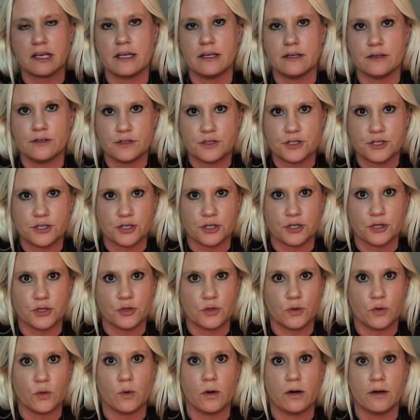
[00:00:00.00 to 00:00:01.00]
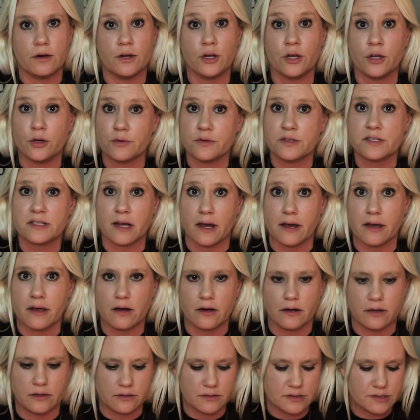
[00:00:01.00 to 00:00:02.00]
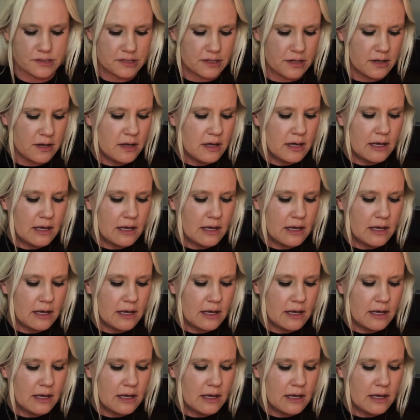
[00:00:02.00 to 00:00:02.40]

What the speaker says: into new cycles,